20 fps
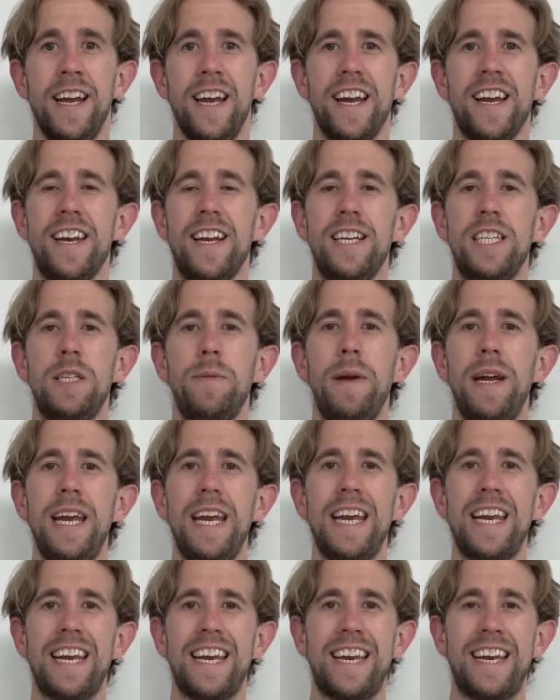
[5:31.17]
It needs to
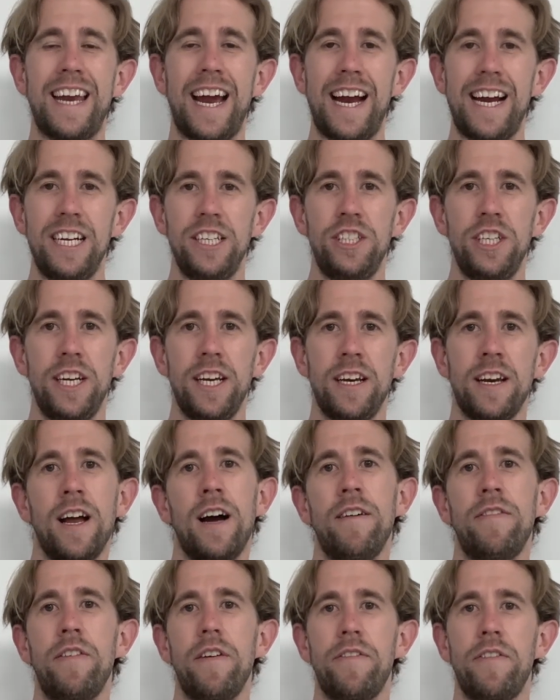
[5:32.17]
be engaging
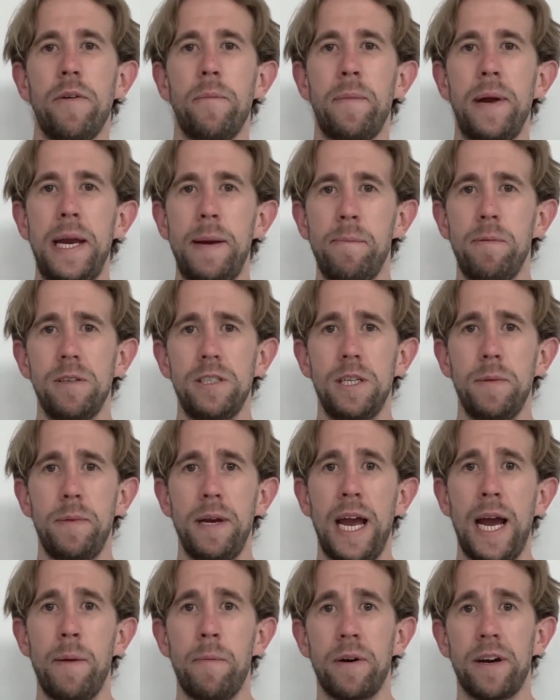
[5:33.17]
enough for people to be
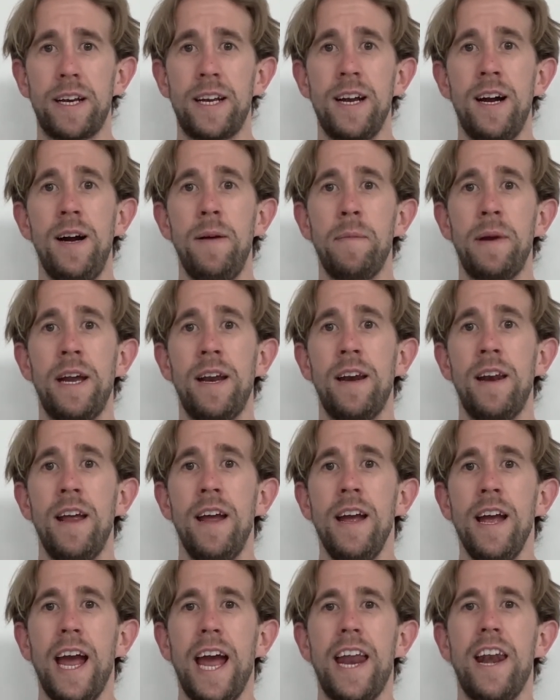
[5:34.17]
able to come in
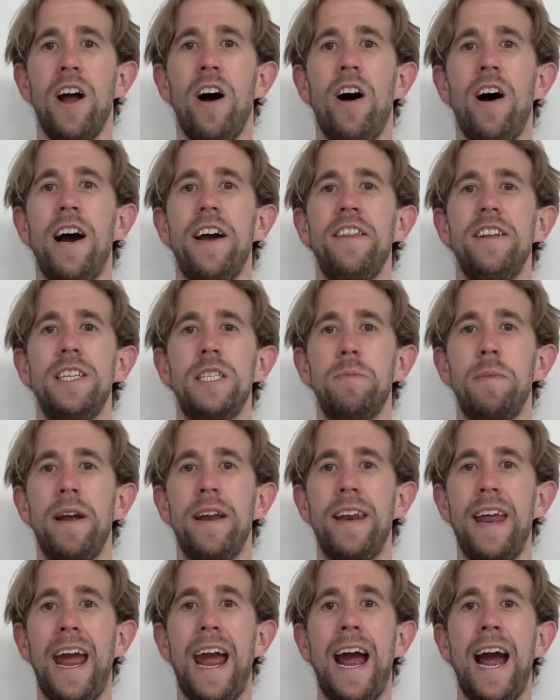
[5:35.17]
and either
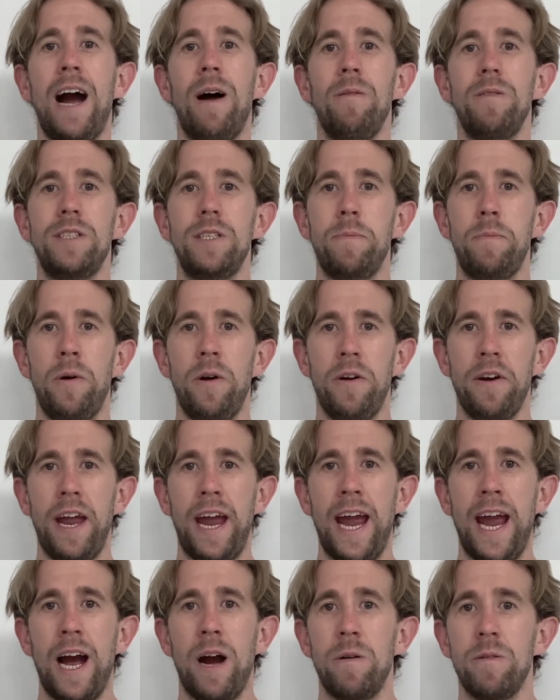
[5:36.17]
spend hours upon
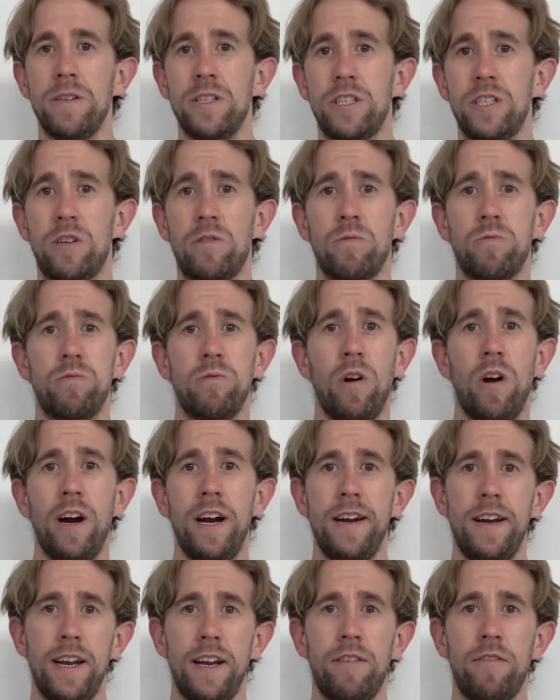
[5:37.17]
hours
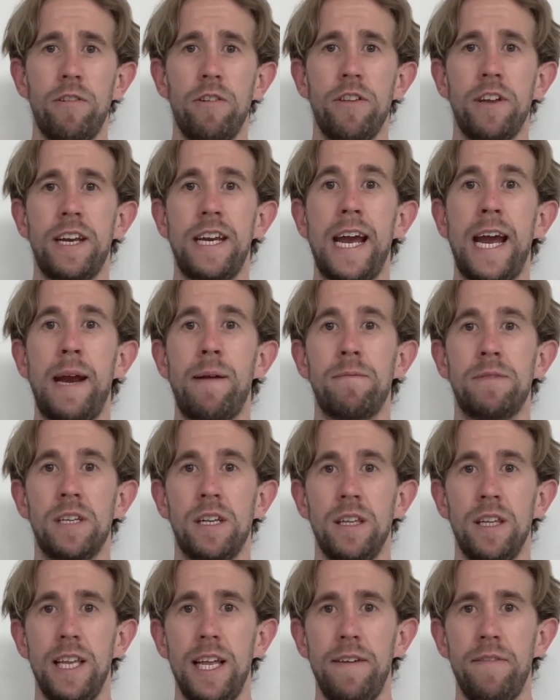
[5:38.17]
grinding through the game to
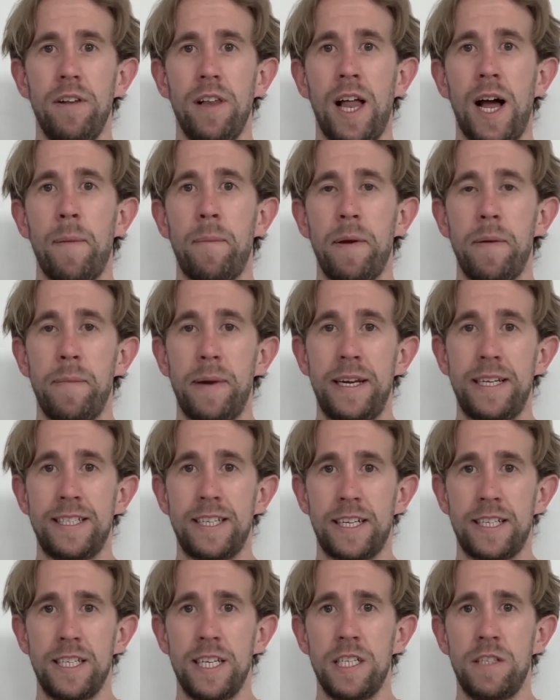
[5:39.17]
level up and be
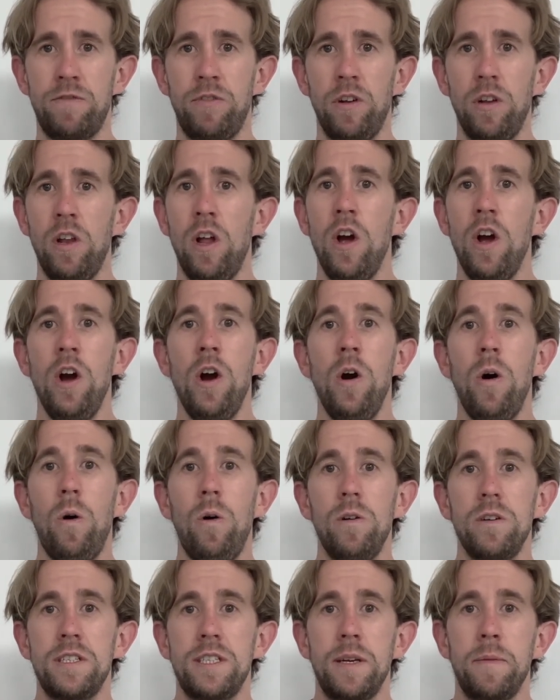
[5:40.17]
successful,
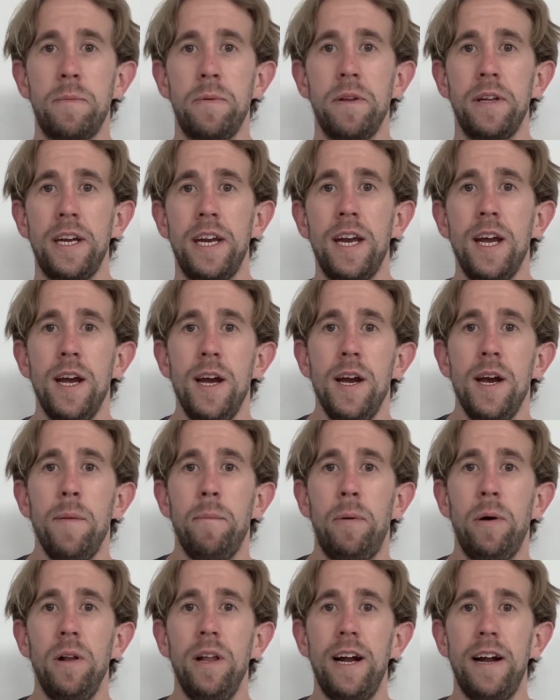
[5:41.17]
or simply
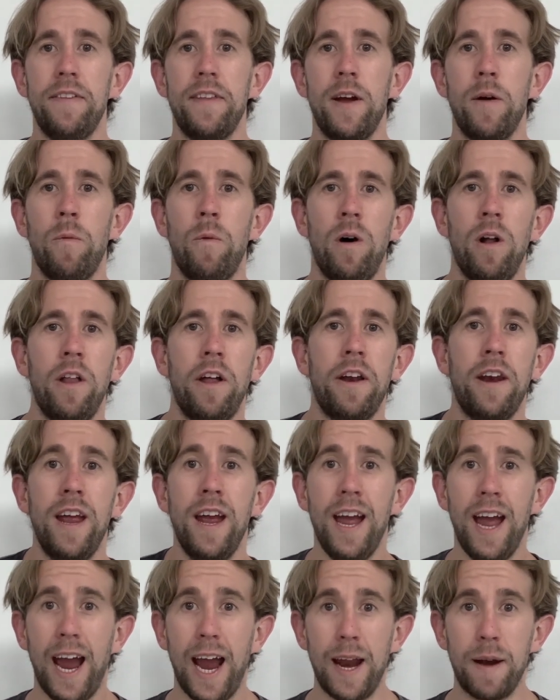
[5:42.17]
pull out their wallet
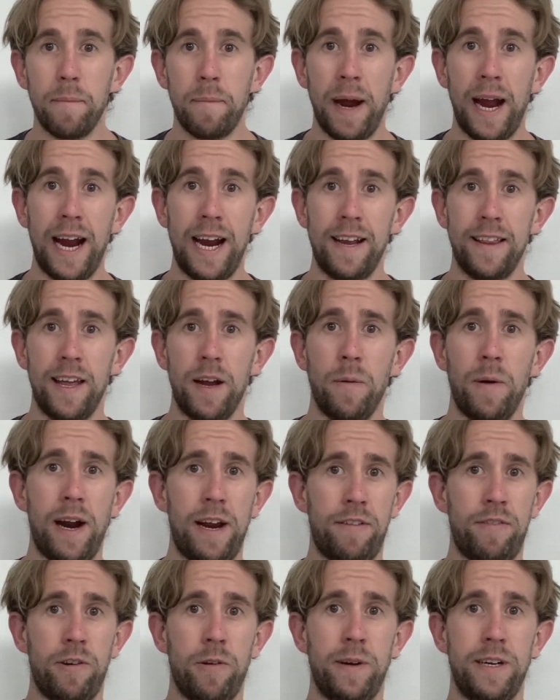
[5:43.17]
and pay their way
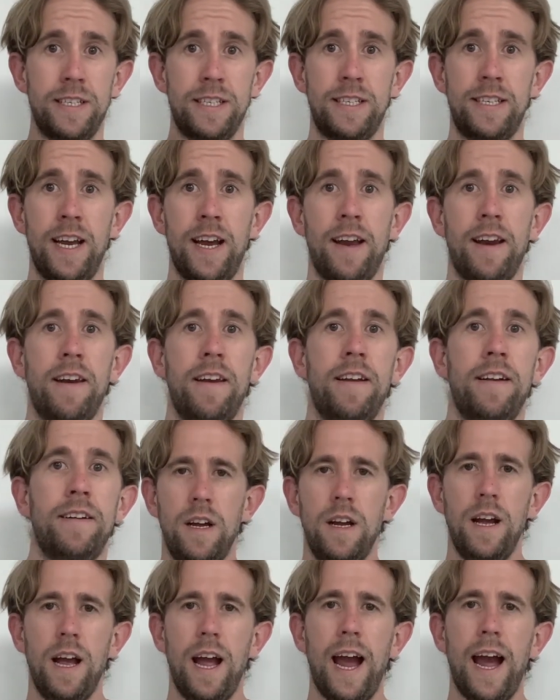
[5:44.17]
through instead.
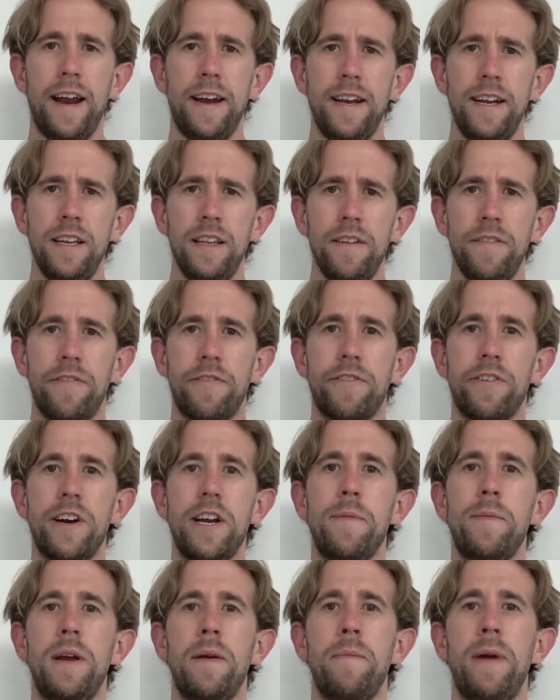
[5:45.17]
Adding the
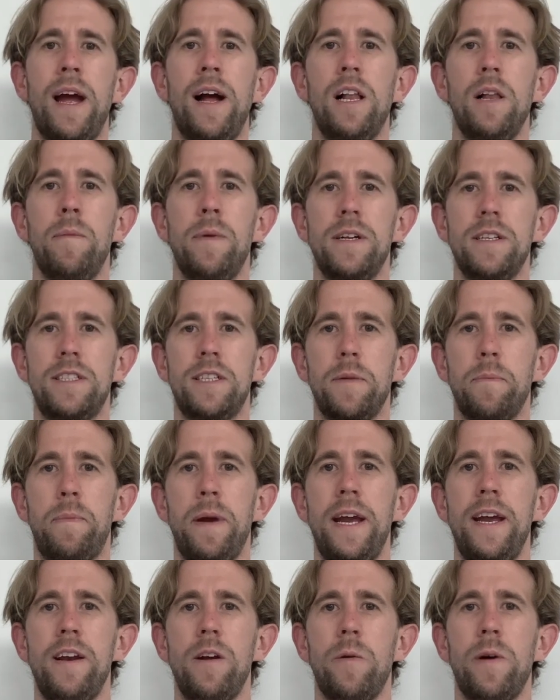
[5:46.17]
freemium element to
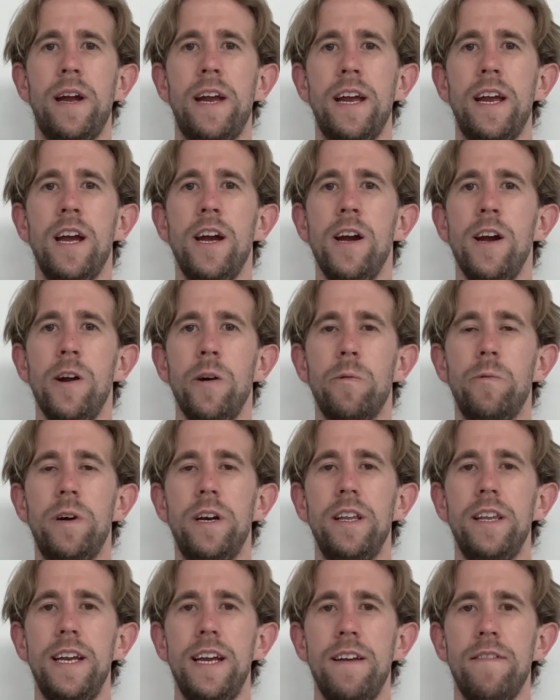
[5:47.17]
P2E
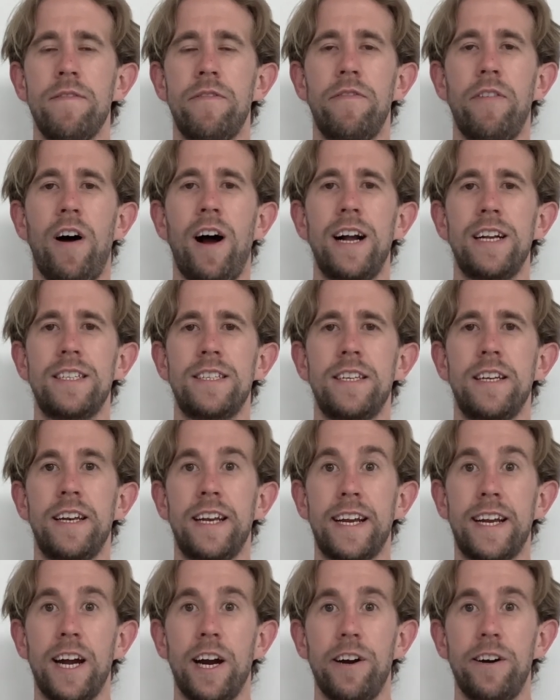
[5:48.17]
really invites and
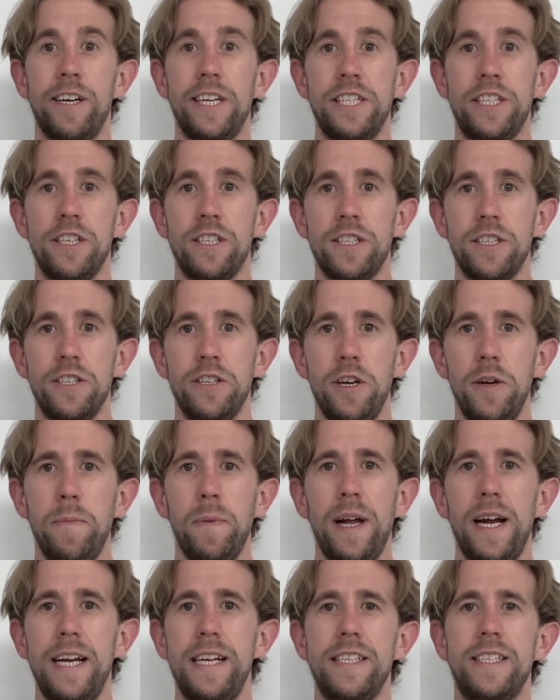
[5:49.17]
encourages new
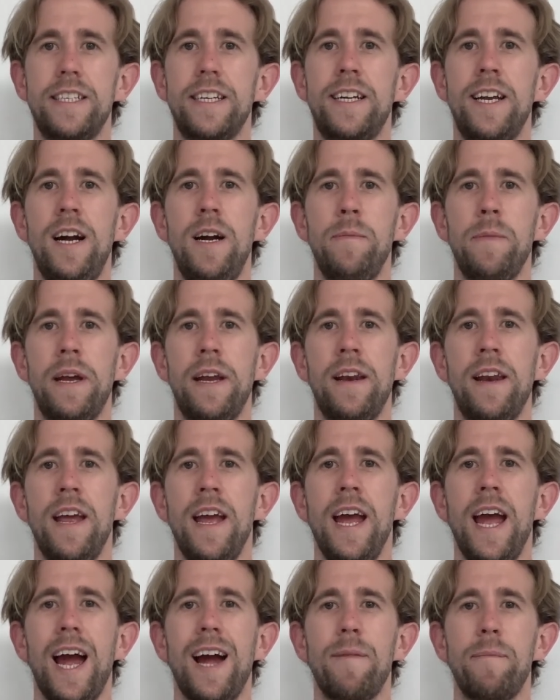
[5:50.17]
players to come in
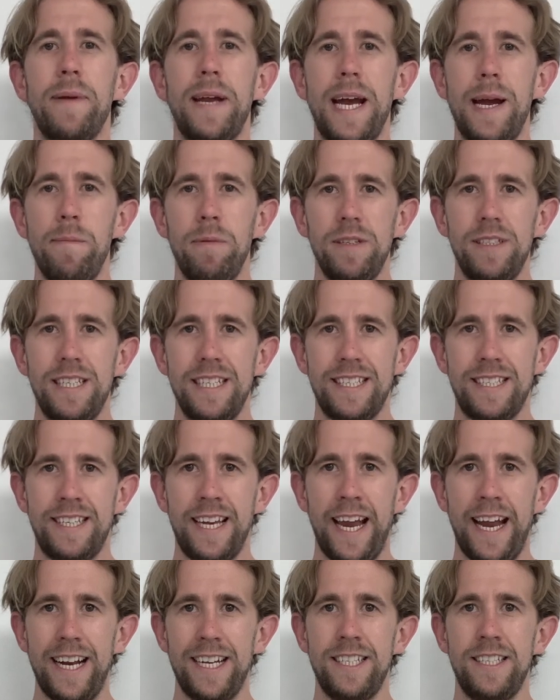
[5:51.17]
and be able to
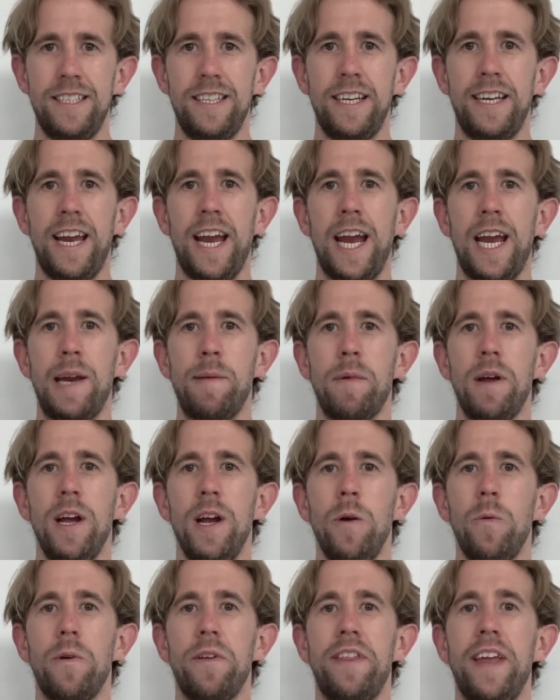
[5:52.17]
test the game
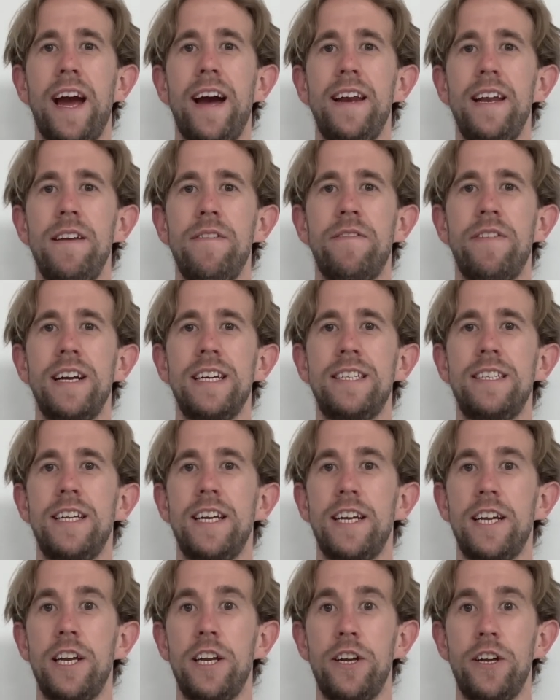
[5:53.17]
without
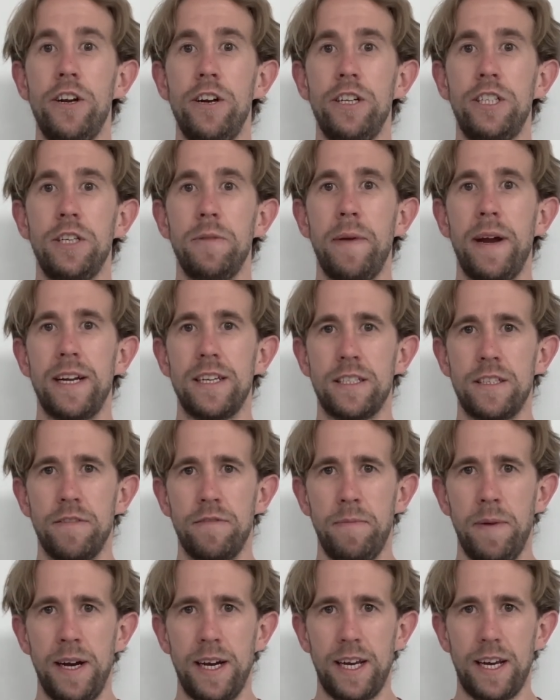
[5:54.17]
investing huge amounts of
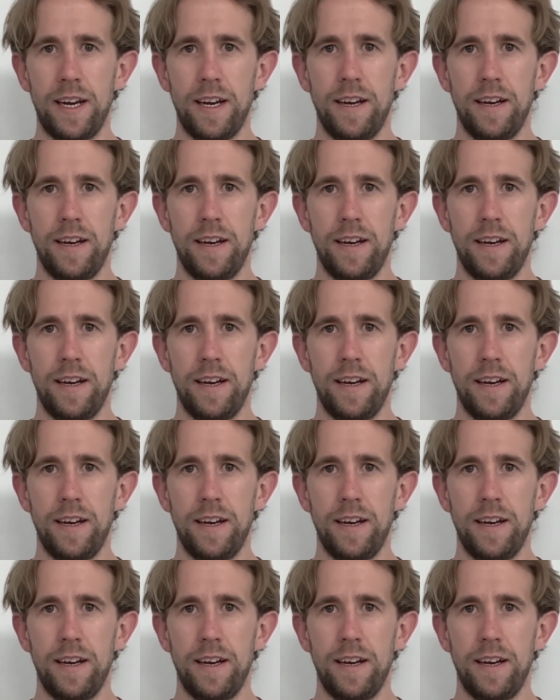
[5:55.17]
money.